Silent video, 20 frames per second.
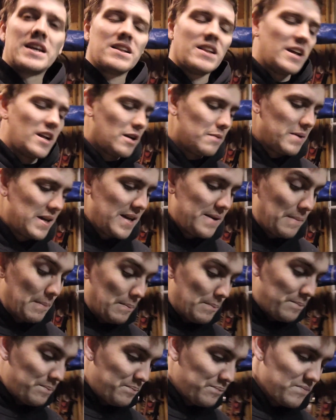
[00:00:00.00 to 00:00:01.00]
a little bit,
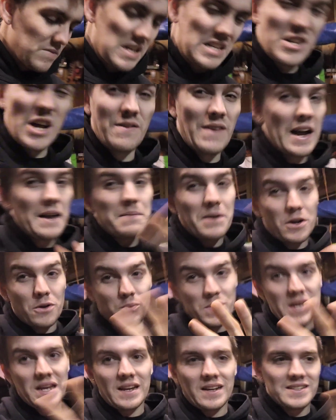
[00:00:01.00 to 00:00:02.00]
so I've had about a
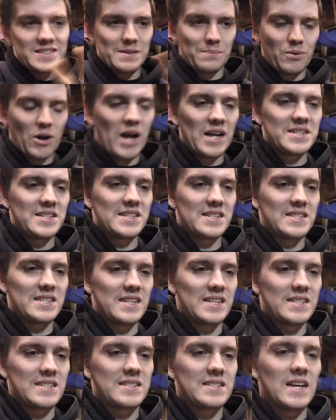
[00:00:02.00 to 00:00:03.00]
week to process
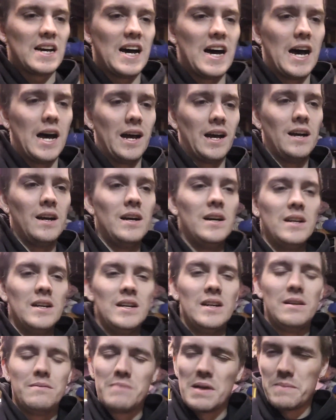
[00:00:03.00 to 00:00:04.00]
this,
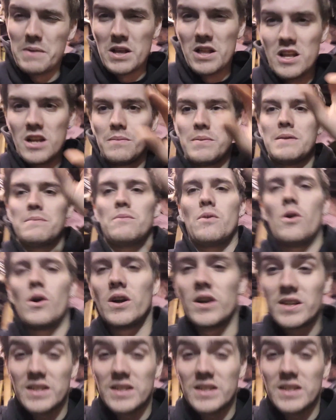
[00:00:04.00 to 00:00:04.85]
maybe a little bit more,